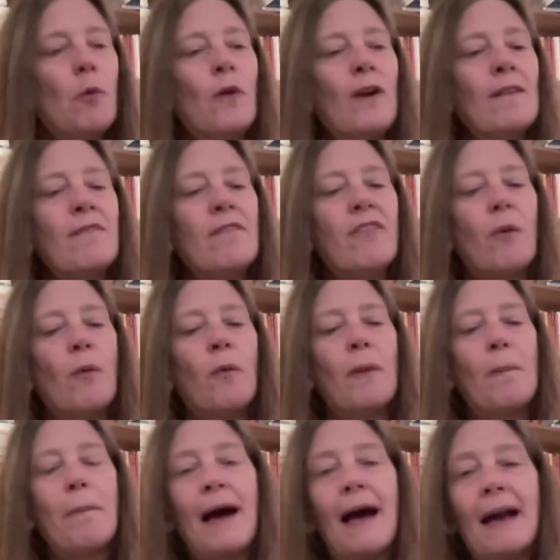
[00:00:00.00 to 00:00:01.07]
more info on
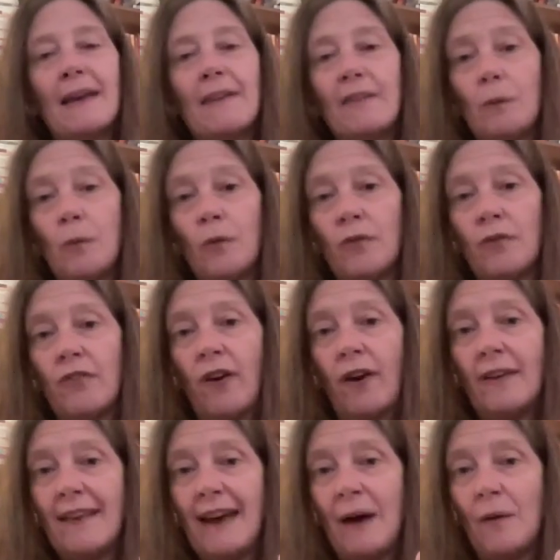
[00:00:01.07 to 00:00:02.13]
the back if you want to
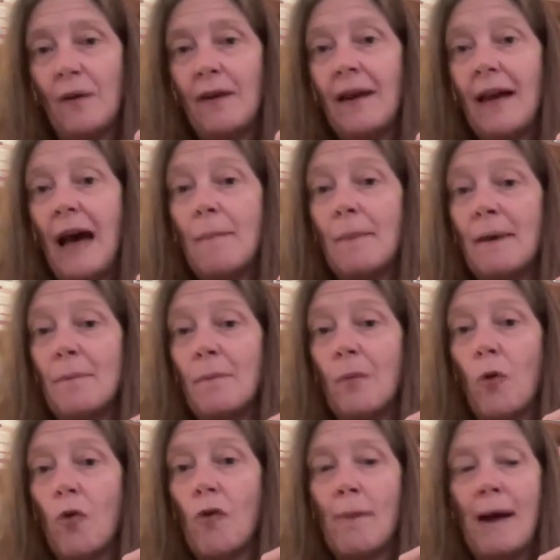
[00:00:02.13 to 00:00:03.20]
find out a bit
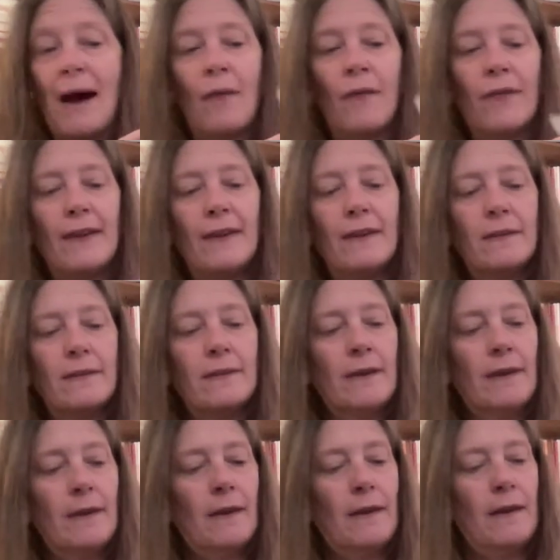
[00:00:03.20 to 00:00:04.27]
more about this.
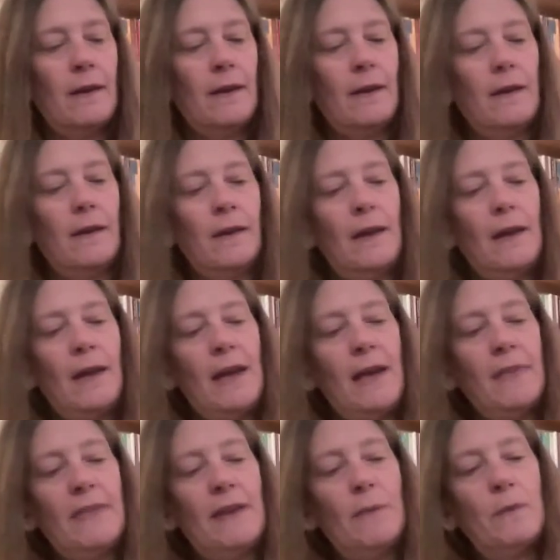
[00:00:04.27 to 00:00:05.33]

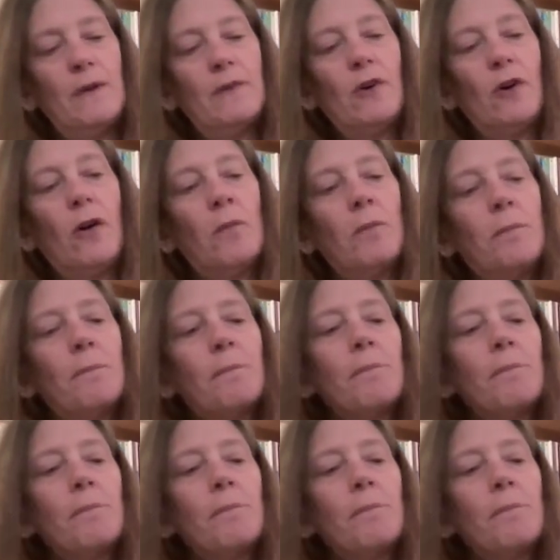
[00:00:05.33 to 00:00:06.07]
And then we've got